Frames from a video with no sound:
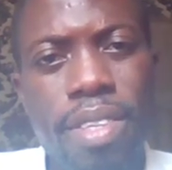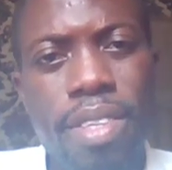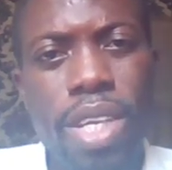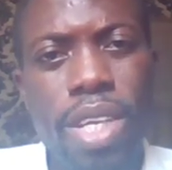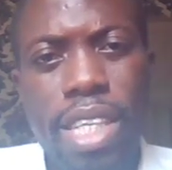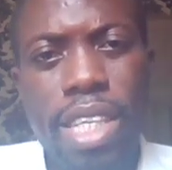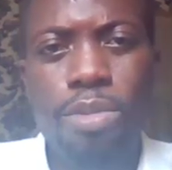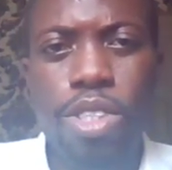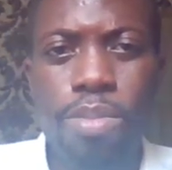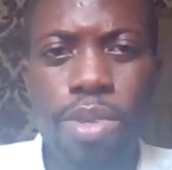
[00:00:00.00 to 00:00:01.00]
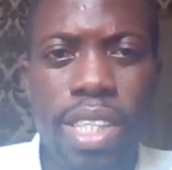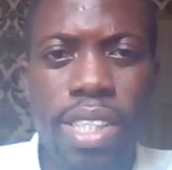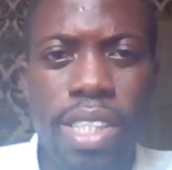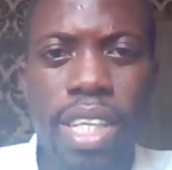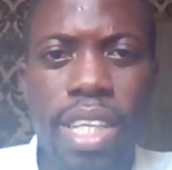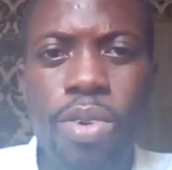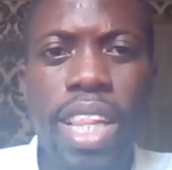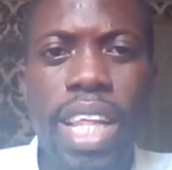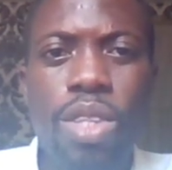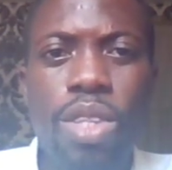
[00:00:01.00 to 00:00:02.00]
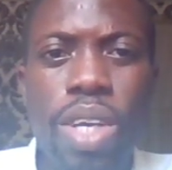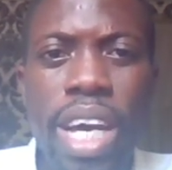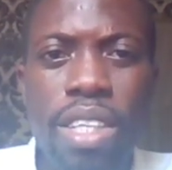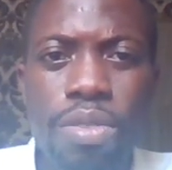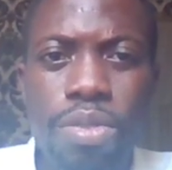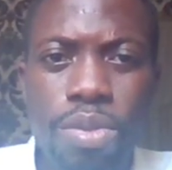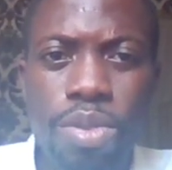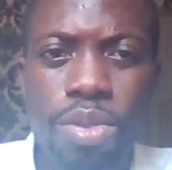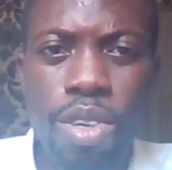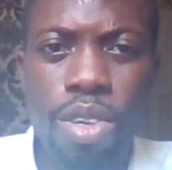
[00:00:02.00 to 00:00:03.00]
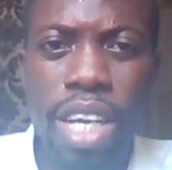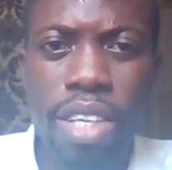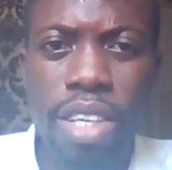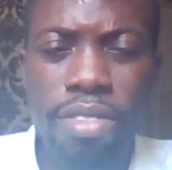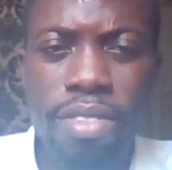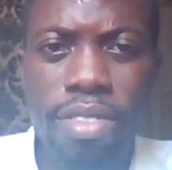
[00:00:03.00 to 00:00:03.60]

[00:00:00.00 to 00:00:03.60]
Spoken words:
Because that is the most important thing. They were there to guide the fruit of life.